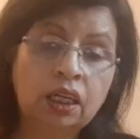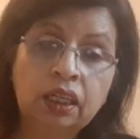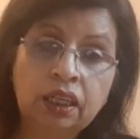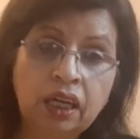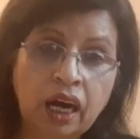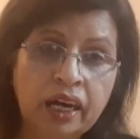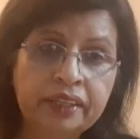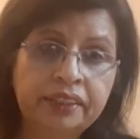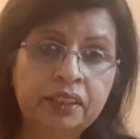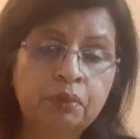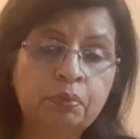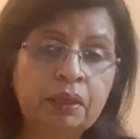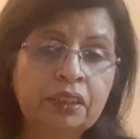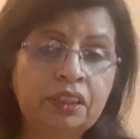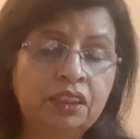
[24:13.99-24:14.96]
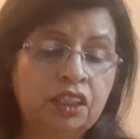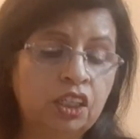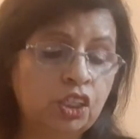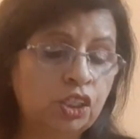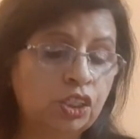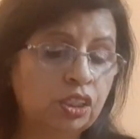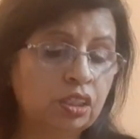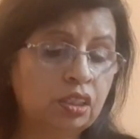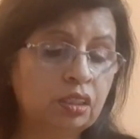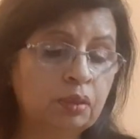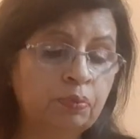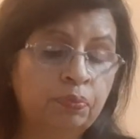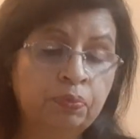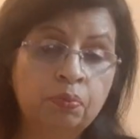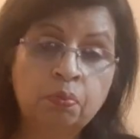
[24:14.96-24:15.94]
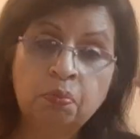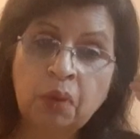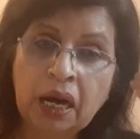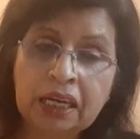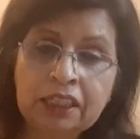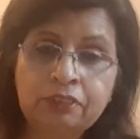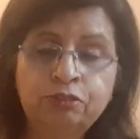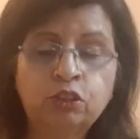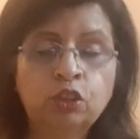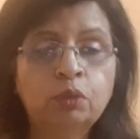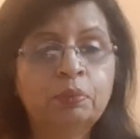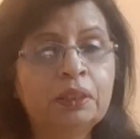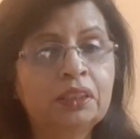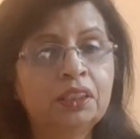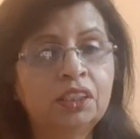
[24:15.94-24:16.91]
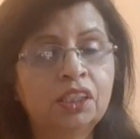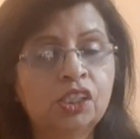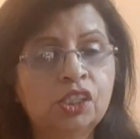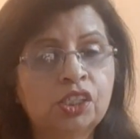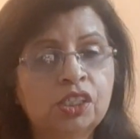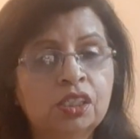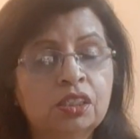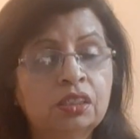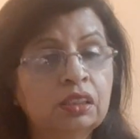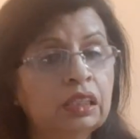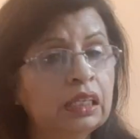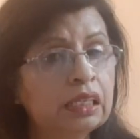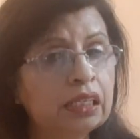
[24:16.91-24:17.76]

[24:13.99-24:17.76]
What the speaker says: guided meditation, mindful meditation,